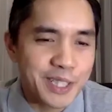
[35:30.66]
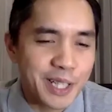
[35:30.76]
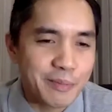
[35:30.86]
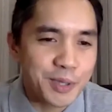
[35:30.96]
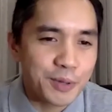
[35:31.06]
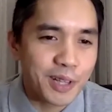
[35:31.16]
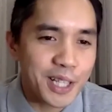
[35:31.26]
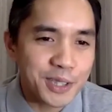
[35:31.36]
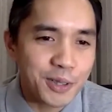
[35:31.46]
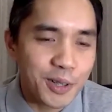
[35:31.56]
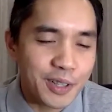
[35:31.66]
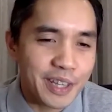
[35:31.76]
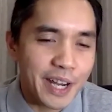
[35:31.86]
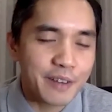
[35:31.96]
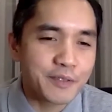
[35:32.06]
Sim. So lots to learn
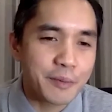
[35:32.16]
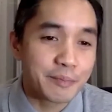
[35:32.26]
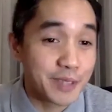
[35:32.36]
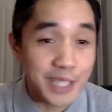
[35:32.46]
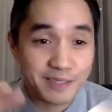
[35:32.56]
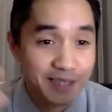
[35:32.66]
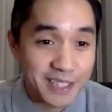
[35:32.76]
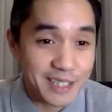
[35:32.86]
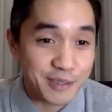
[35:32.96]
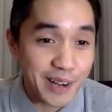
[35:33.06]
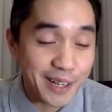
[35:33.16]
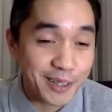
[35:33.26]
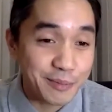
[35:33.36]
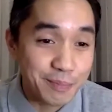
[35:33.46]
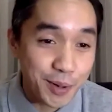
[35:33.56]
there from just the
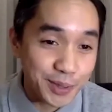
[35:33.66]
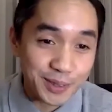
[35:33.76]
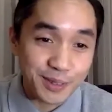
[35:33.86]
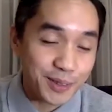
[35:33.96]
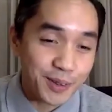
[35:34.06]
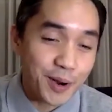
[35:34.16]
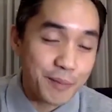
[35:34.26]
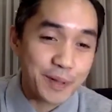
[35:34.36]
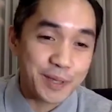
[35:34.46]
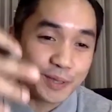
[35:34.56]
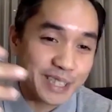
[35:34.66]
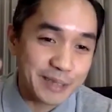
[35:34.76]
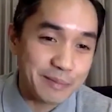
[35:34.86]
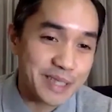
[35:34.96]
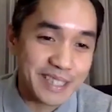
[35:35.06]
Dragon Boat
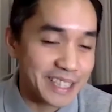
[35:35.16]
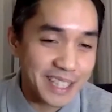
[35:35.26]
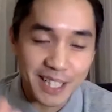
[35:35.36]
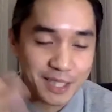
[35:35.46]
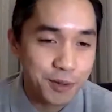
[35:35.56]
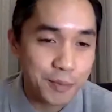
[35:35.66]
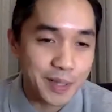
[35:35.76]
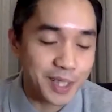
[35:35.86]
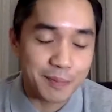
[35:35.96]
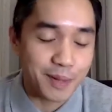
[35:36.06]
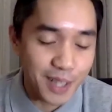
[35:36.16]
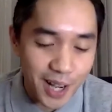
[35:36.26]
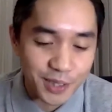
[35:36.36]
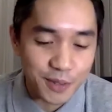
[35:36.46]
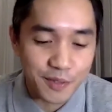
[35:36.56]
opportunity. Miss Dina has opened up a
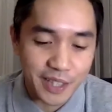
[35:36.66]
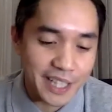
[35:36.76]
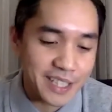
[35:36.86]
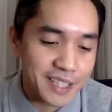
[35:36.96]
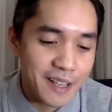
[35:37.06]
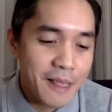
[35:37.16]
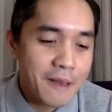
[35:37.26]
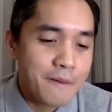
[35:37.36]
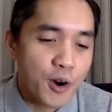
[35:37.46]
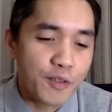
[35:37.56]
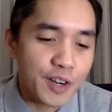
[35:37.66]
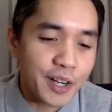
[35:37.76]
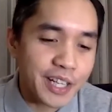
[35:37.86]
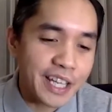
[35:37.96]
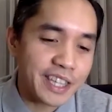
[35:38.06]
lot of things.
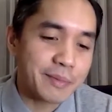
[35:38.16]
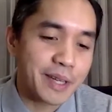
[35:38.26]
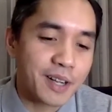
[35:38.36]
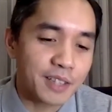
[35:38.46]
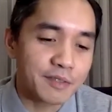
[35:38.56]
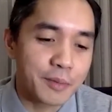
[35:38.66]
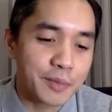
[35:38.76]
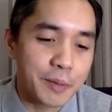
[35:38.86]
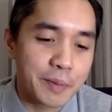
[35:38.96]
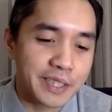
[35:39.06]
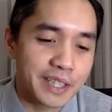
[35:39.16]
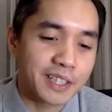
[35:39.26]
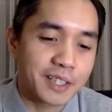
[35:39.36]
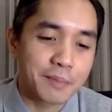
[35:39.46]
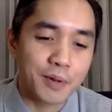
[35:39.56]
Overarching theme I got from your
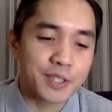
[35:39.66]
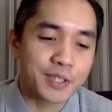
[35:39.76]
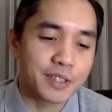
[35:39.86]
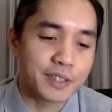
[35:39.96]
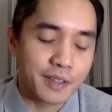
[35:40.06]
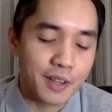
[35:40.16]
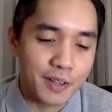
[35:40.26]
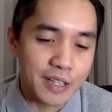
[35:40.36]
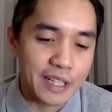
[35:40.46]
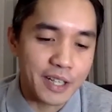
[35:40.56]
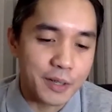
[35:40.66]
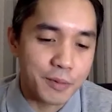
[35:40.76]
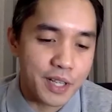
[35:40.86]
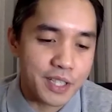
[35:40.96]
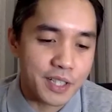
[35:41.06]
particular portion earlier
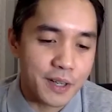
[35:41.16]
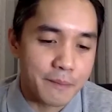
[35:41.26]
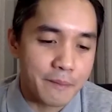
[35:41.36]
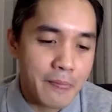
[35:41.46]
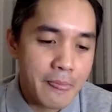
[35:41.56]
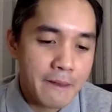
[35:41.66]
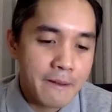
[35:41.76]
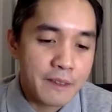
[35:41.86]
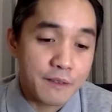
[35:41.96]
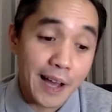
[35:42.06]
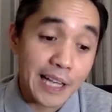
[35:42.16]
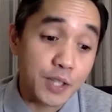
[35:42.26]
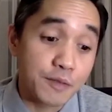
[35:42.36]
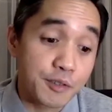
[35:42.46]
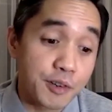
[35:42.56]
was the value
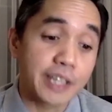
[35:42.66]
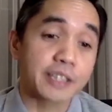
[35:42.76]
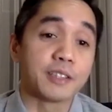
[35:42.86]
of grit.